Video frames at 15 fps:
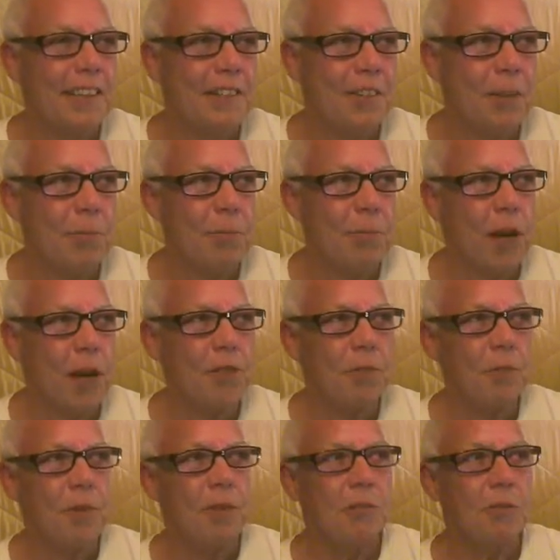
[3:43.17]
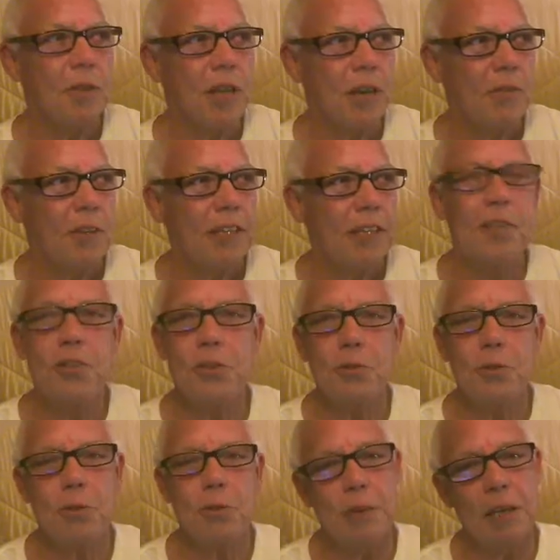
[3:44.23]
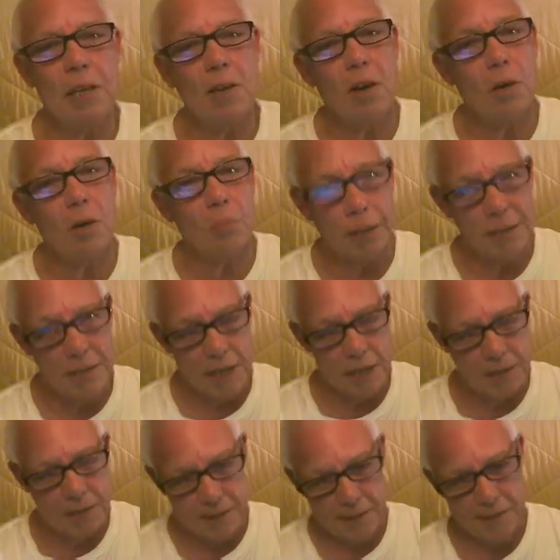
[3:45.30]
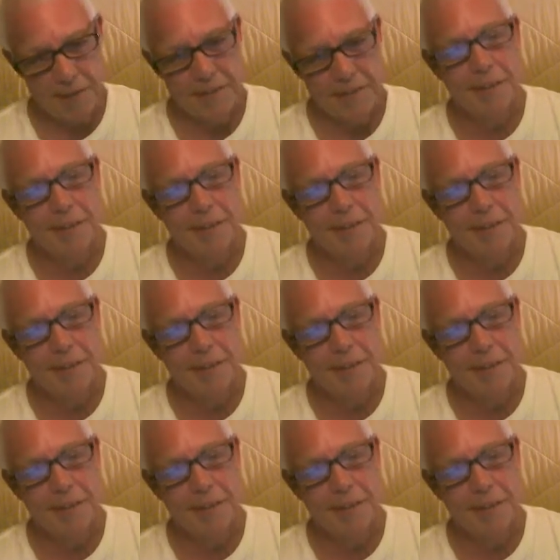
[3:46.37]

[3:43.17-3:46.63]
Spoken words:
some trans men would have an issue with being called princess.